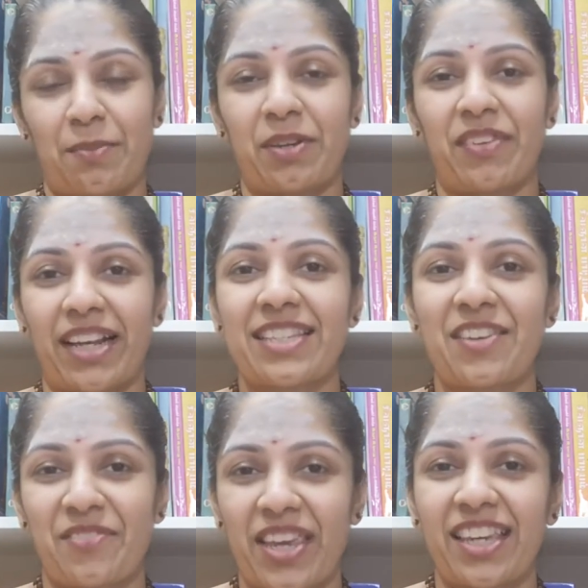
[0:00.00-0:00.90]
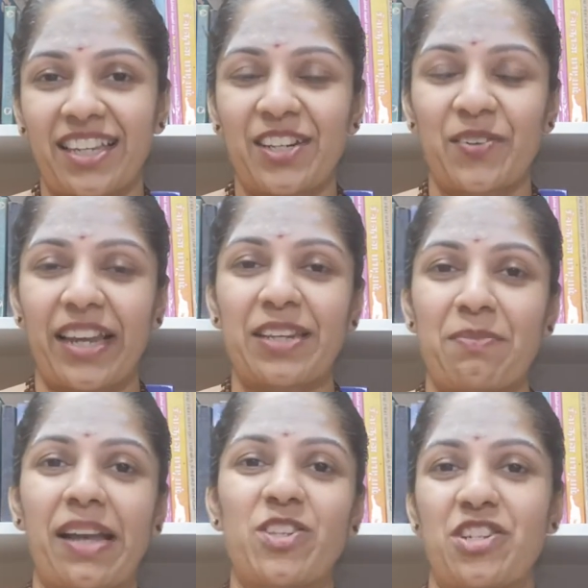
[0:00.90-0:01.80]
when I say vehicle, you can
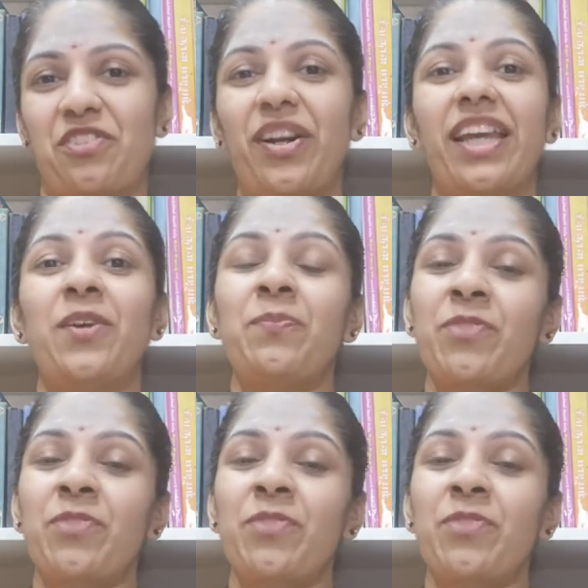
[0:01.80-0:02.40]
imagine, right?